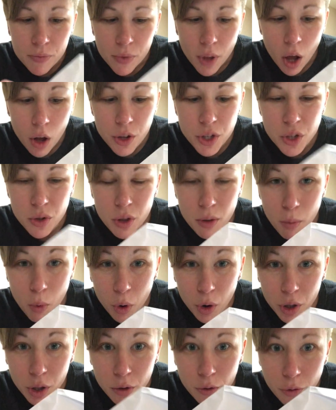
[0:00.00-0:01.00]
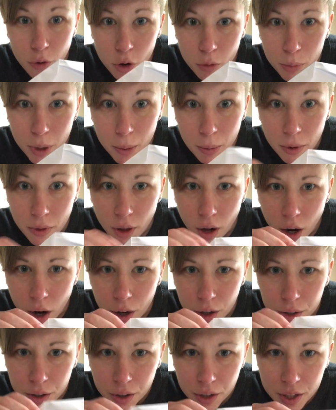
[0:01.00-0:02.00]
Also, the more you fold paper, the
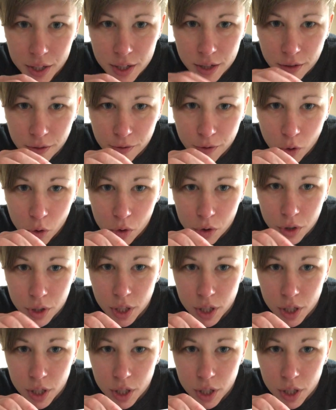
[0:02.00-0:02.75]
harder it is to fold,